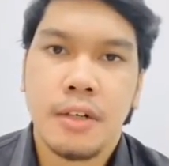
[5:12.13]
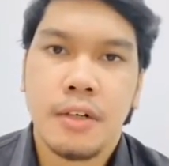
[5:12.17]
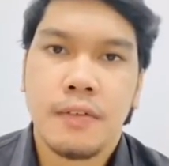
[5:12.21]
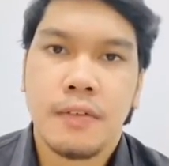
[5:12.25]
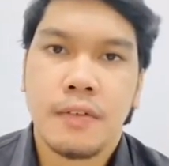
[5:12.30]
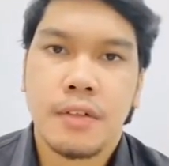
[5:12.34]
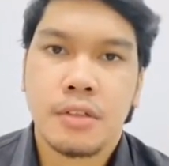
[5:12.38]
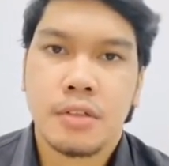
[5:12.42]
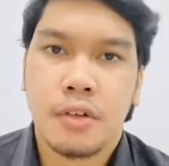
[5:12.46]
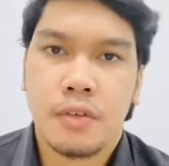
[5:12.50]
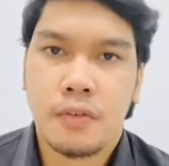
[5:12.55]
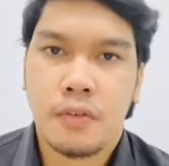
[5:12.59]

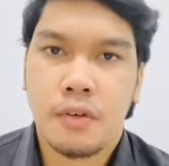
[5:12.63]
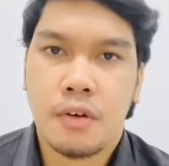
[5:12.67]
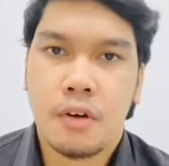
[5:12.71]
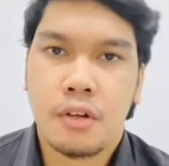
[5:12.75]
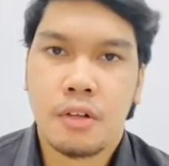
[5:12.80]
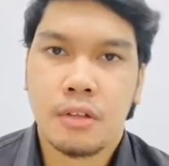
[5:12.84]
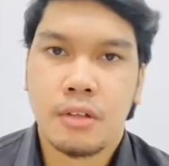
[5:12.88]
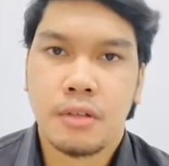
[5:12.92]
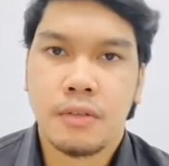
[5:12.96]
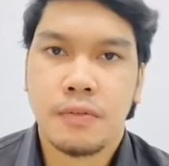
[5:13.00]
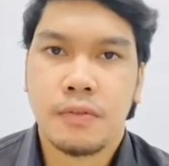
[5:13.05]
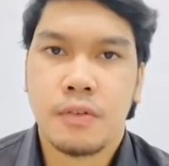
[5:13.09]
First of
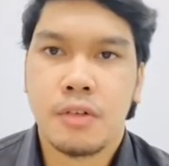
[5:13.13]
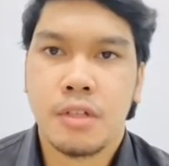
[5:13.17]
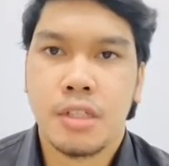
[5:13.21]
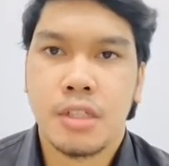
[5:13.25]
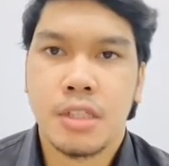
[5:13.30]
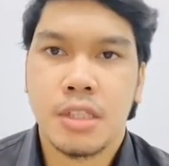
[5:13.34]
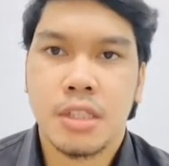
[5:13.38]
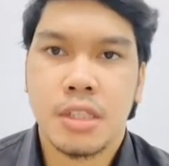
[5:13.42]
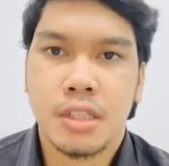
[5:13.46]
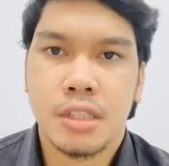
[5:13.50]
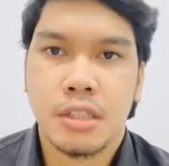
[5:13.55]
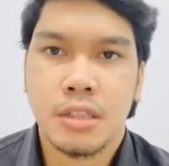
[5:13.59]
all, for
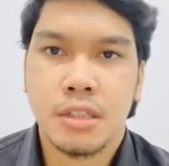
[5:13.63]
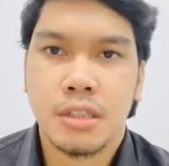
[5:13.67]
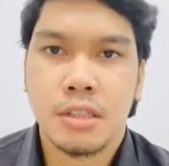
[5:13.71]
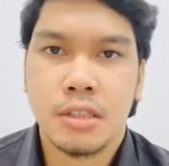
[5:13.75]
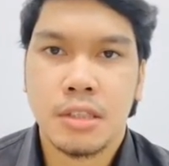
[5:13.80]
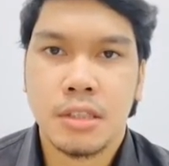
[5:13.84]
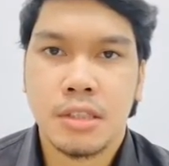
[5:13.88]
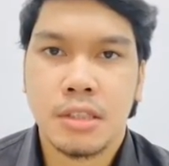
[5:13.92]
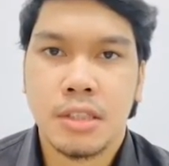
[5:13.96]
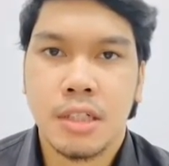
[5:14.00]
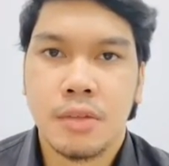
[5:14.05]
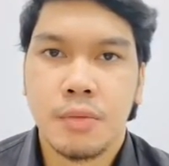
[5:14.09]
the research
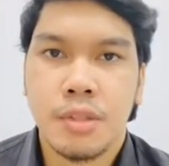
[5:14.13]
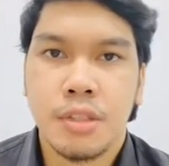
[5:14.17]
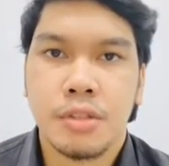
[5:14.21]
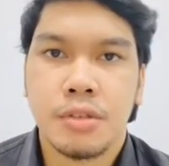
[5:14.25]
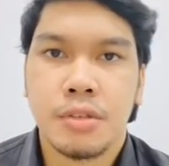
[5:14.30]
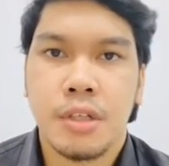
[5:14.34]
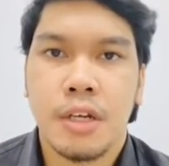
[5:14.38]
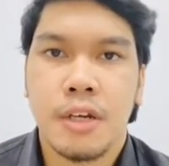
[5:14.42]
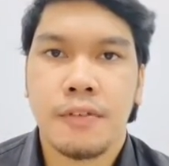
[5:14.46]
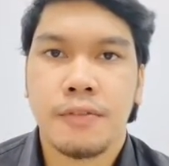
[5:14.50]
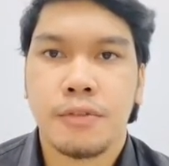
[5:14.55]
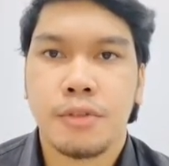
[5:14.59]
design, we
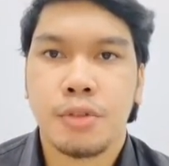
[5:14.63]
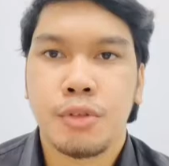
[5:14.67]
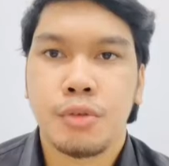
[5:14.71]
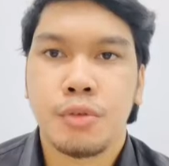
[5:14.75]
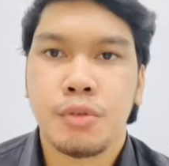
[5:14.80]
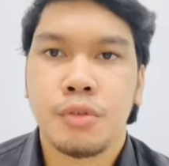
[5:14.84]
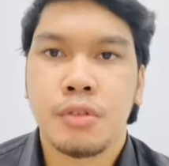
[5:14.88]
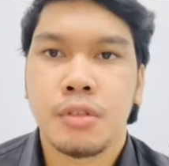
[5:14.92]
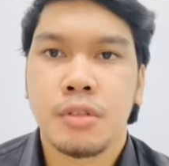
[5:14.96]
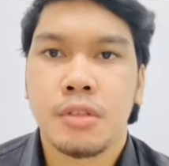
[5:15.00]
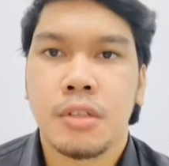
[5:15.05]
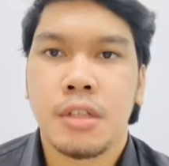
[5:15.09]
have
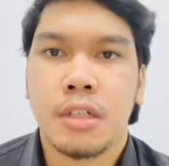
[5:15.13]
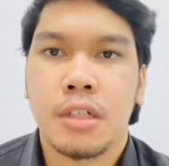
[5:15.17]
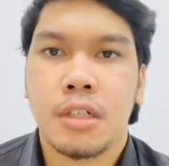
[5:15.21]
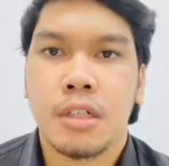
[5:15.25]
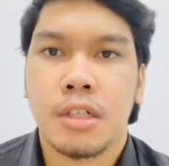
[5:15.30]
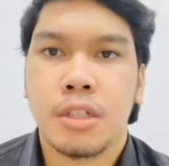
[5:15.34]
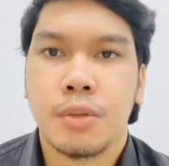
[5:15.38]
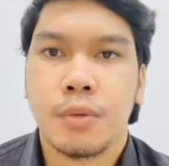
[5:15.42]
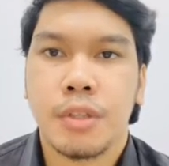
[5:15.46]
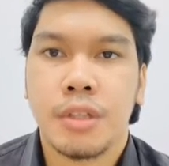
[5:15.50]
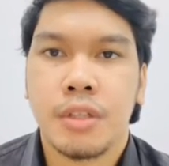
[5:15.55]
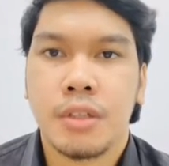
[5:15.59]
choose
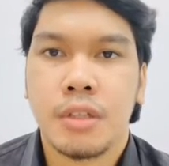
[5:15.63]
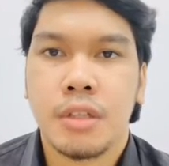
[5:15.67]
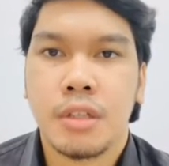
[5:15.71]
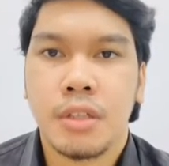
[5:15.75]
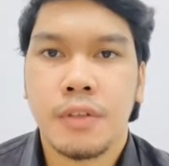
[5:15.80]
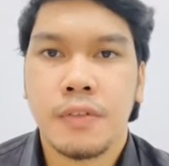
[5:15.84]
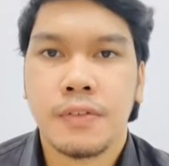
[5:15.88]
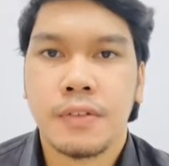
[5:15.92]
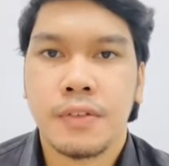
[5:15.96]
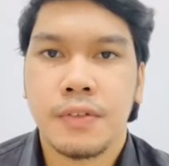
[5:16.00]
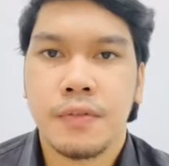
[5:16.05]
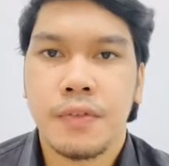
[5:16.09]

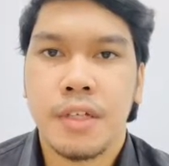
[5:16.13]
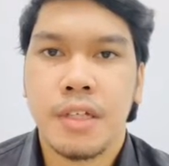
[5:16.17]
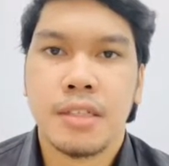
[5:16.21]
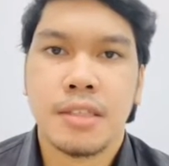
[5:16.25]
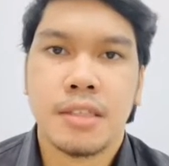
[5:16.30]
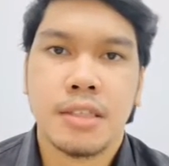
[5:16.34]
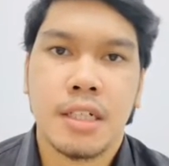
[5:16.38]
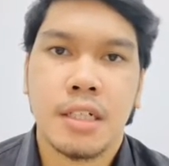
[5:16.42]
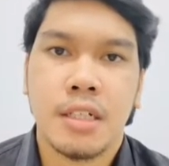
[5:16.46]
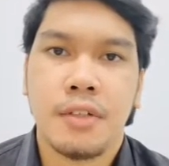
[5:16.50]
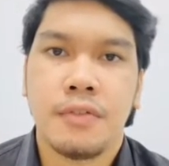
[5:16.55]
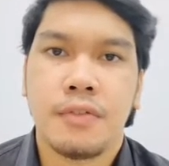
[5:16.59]
quantitative survey
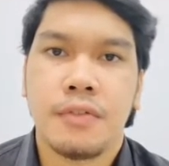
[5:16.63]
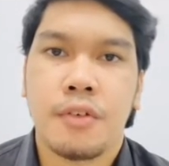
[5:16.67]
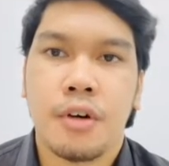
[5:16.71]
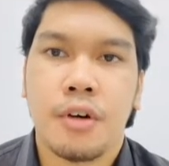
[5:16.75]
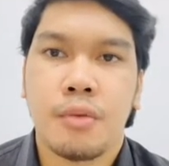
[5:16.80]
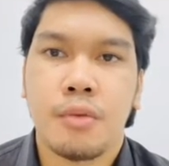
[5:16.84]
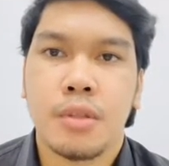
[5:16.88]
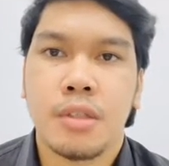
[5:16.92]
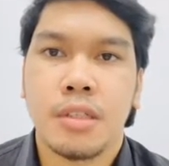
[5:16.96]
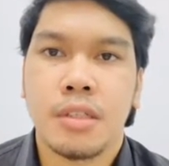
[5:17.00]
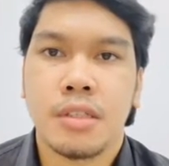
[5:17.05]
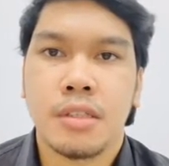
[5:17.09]
study for
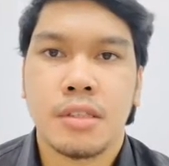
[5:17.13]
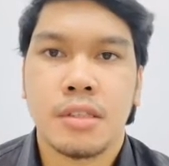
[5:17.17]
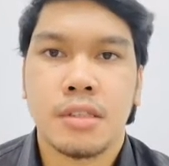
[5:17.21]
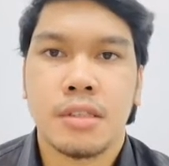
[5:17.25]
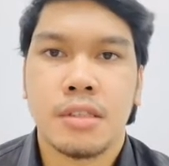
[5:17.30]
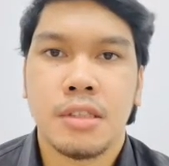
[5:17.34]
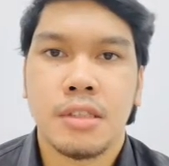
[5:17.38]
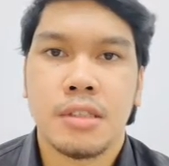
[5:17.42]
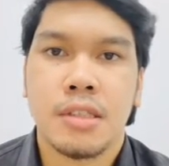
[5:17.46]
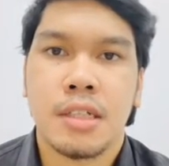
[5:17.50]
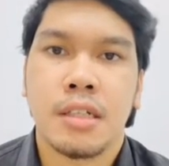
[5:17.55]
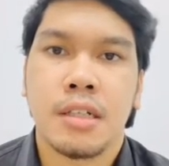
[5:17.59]
our research
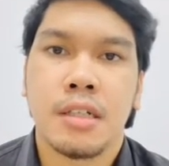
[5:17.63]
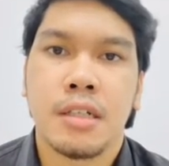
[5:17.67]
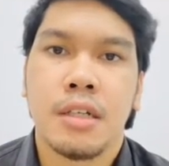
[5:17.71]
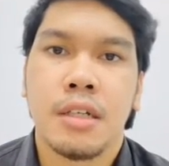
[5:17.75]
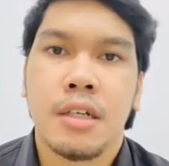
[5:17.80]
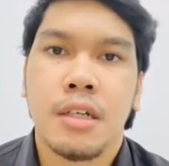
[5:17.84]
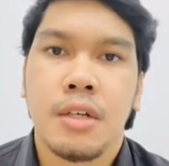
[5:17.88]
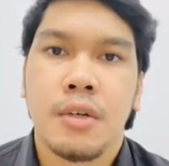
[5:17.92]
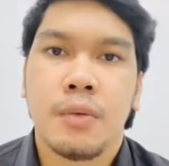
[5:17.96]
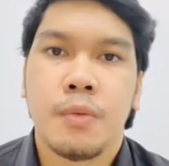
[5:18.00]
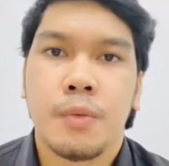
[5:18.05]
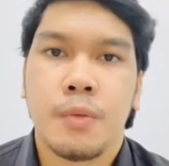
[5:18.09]
design,
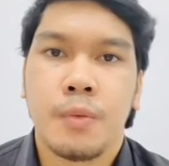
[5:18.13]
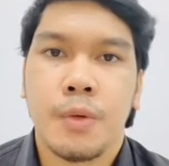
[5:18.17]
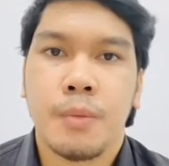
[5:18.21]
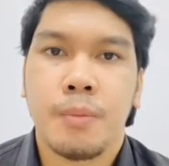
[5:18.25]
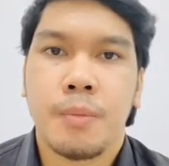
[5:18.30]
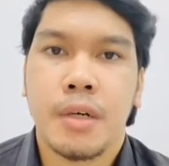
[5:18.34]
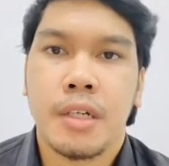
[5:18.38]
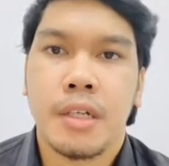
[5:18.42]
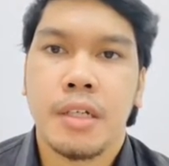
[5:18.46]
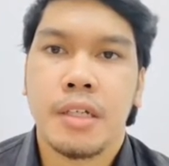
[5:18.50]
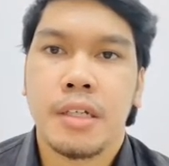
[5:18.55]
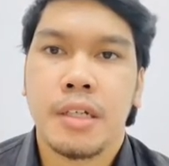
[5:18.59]

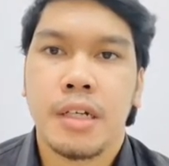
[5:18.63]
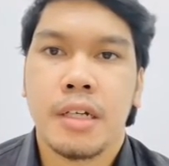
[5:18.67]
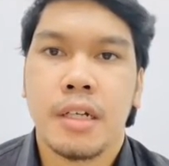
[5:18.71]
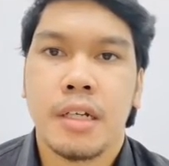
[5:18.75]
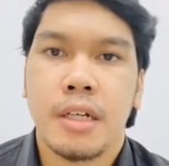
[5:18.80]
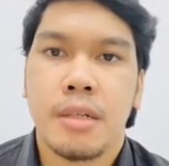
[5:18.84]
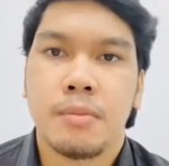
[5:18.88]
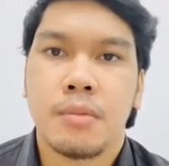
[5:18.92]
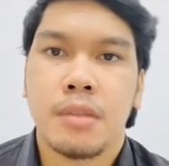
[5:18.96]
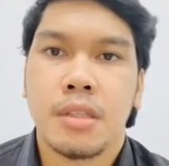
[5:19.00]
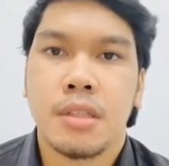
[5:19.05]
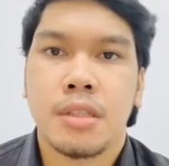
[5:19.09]
whereby it can
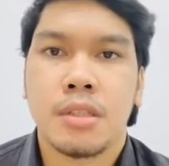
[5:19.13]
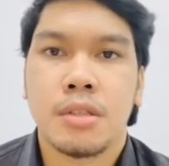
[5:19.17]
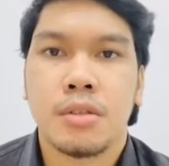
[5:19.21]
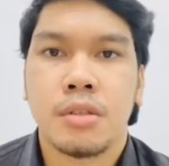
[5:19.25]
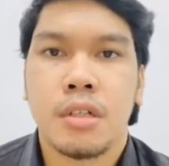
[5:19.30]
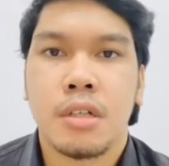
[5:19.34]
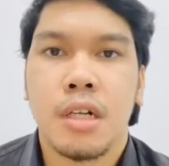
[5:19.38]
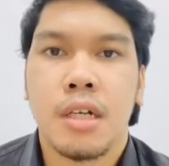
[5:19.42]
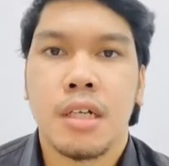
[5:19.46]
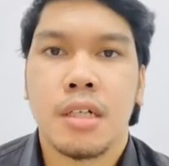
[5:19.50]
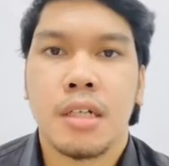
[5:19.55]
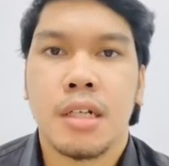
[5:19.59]
help us to
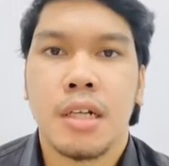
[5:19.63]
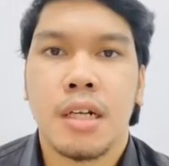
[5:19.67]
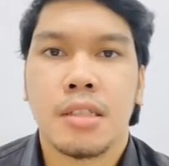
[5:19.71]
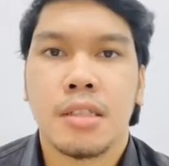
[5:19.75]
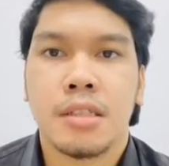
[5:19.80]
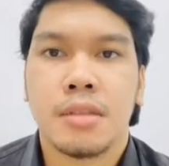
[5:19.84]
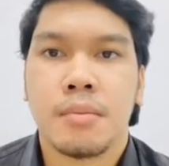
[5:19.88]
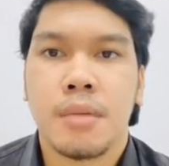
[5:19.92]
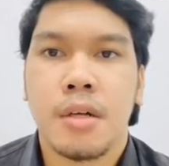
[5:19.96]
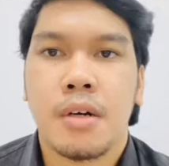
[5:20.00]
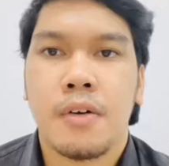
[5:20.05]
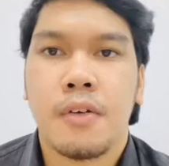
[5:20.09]
collect a large
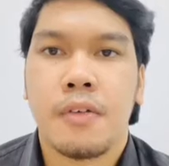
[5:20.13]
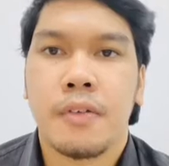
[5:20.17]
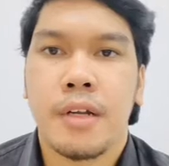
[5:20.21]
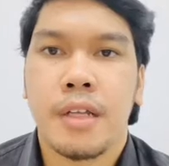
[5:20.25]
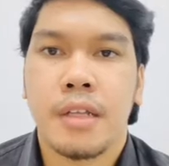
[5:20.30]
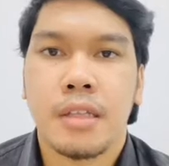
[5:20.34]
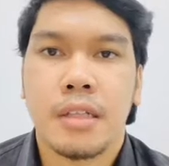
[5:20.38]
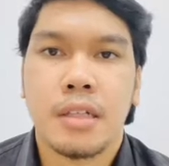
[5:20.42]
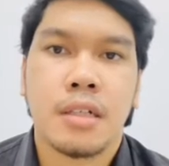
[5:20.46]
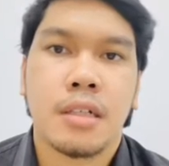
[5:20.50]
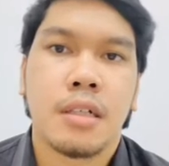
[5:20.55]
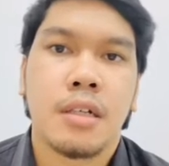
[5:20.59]
amount of
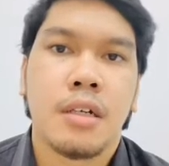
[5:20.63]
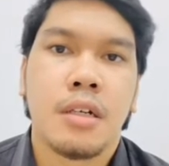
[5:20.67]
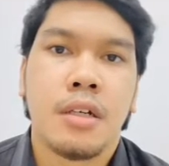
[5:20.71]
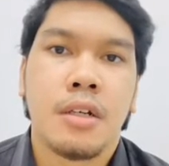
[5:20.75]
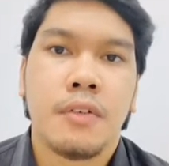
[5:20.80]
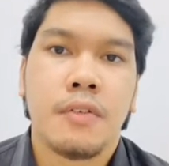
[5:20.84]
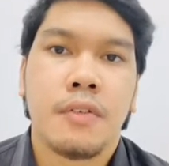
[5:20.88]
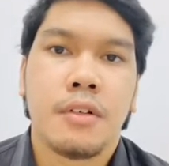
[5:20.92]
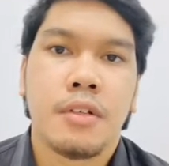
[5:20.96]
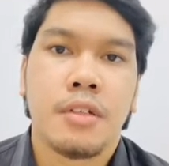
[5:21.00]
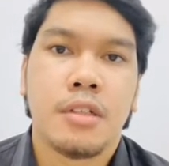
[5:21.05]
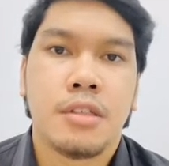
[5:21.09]
data
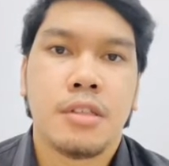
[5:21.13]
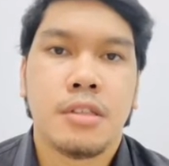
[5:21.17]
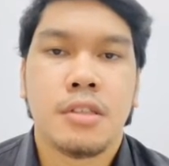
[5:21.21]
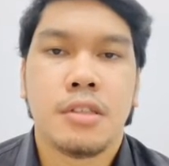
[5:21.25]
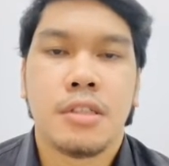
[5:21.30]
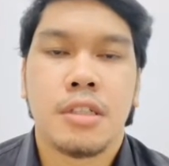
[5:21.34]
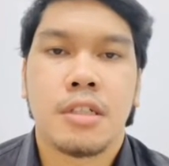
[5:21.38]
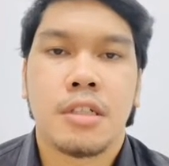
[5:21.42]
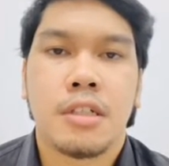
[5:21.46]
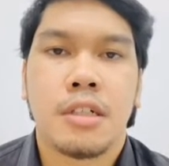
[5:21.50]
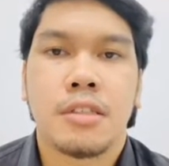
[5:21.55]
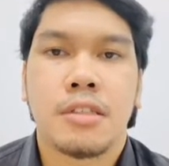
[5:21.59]
or the
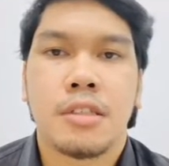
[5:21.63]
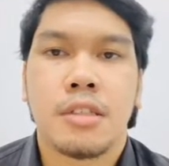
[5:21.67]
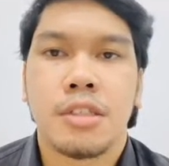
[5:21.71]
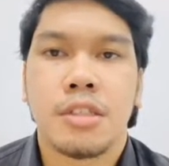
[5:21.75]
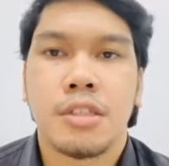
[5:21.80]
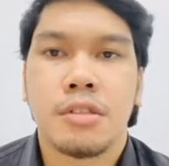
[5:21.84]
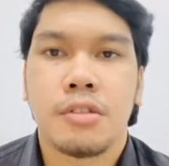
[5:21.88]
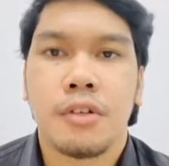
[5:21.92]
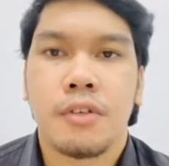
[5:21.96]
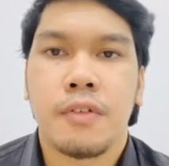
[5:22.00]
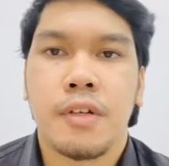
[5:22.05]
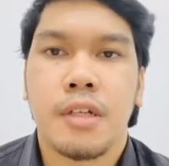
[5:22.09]

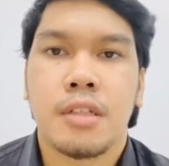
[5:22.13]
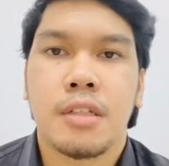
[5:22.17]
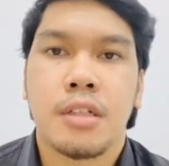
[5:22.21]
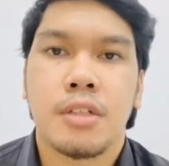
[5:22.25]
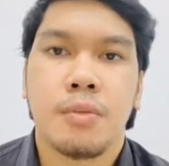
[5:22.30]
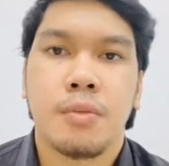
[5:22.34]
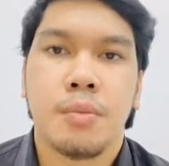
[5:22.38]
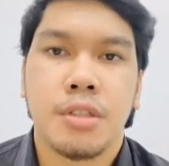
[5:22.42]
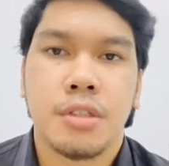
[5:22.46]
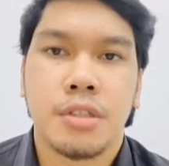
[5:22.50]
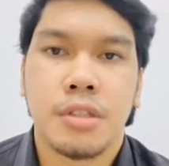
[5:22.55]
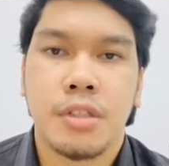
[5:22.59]
generalizations of data
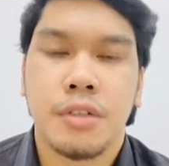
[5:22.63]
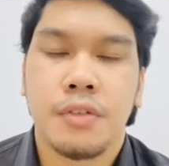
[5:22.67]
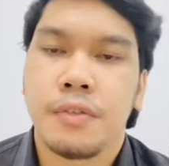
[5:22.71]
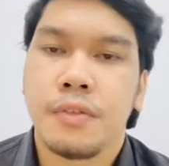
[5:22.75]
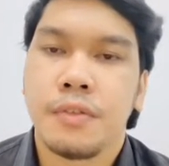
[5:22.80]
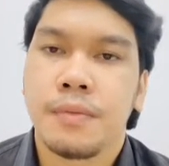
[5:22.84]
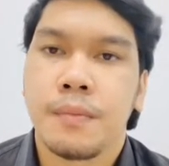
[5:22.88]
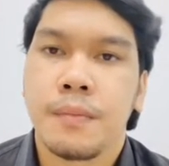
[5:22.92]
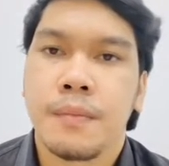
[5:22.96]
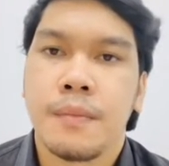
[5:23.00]
to be achieved.